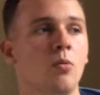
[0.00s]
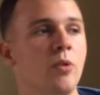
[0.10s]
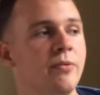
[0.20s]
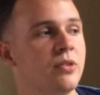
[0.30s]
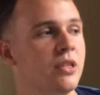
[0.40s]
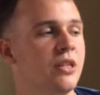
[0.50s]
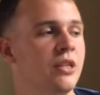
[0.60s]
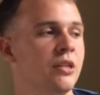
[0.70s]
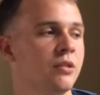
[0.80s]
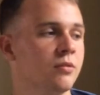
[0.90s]
We've
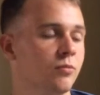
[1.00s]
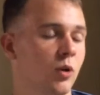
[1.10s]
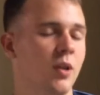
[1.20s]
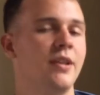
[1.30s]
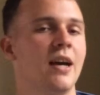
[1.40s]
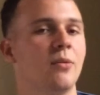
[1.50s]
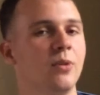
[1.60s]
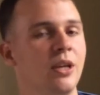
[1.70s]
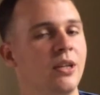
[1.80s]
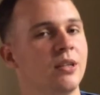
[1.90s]
seen, well, it's not
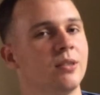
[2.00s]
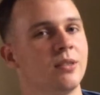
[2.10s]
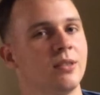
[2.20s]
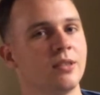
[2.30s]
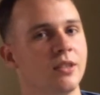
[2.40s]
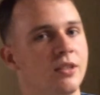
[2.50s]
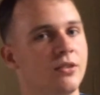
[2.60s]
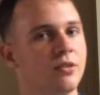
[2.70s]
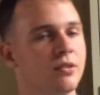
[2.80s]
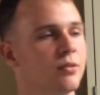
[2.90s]
we,
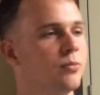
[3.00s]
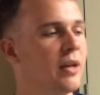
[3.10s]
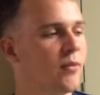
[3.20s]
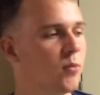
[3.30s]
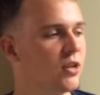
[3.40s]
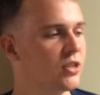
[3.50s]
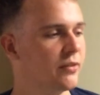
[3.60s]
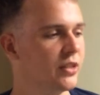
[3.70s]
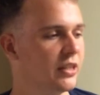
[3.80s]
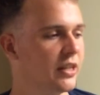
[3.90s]
because we haven't watched
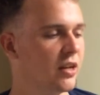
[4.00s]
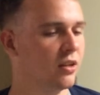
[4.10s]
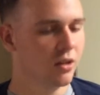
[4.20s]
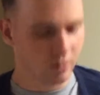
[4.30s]
everything yet.